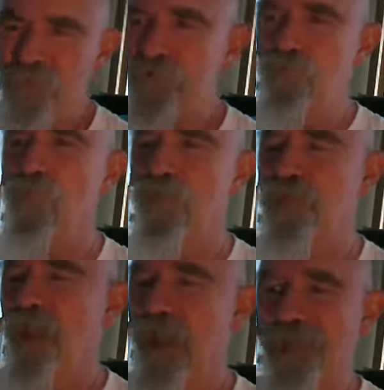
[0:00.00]
do
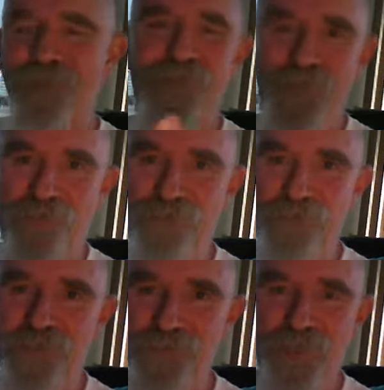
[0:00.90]
work at, say, the
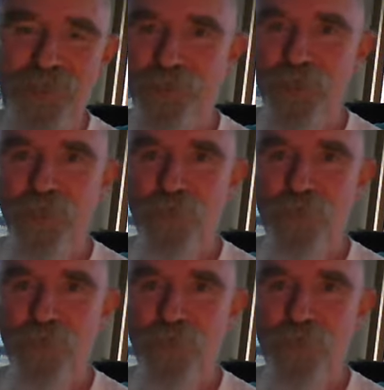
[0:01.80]
FCC